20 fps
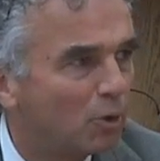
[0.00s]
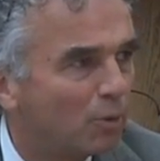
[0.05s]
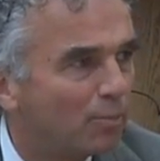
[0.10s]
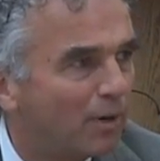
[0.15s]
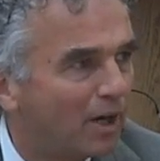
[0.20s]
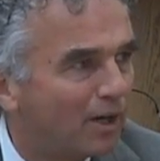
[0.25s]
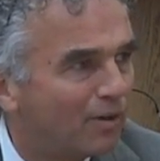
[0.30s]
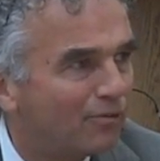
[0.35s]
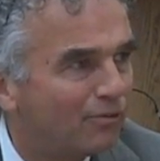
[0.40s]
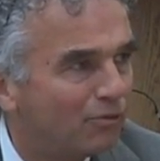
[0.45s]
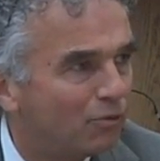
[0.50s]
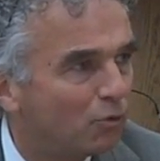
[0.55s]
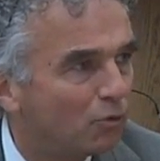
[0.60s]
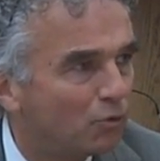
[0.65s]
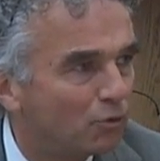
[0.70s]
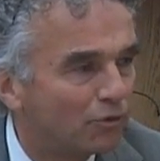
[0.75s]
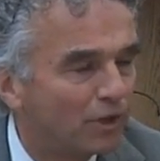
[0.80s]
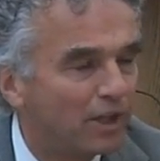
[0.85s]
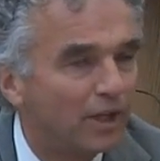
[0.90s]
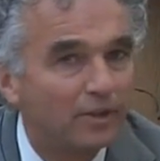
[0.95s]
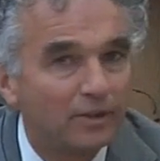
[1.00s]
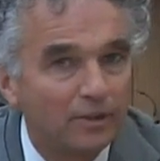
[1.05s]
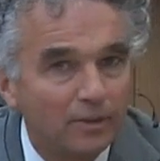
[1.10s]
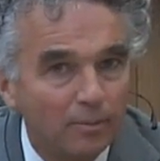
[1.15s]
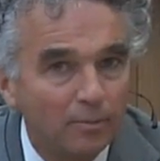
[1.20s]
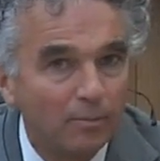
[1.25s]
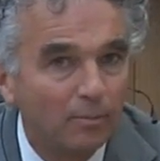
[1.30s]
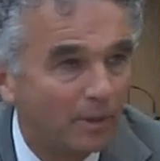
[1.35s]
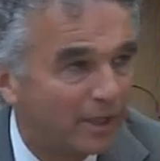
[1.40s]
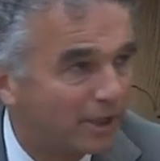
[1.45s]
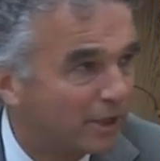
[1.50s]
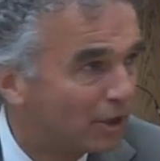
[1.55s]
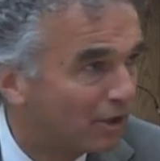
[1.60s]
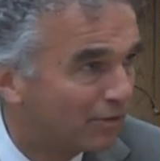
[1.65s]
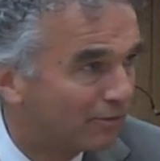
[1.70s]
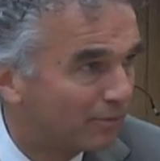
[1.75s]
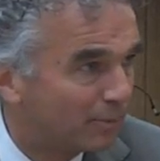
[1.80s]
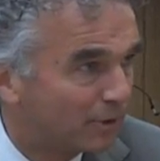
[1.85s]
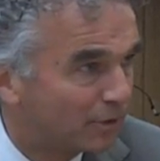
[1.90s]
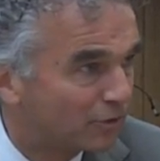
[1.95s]
are more powerful than many
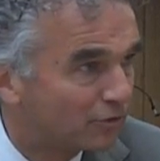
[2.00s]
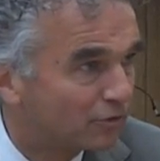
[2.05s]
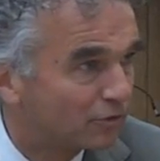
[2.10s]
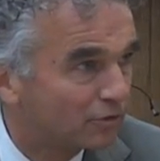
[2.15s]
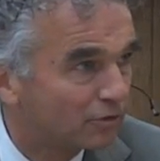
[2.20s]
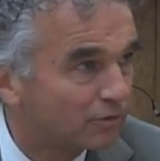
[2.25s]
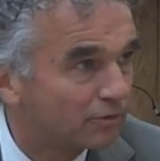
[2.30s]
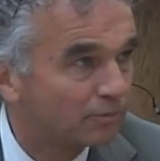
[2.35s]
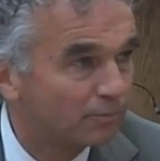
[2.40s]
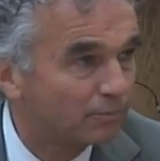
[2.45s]
governments.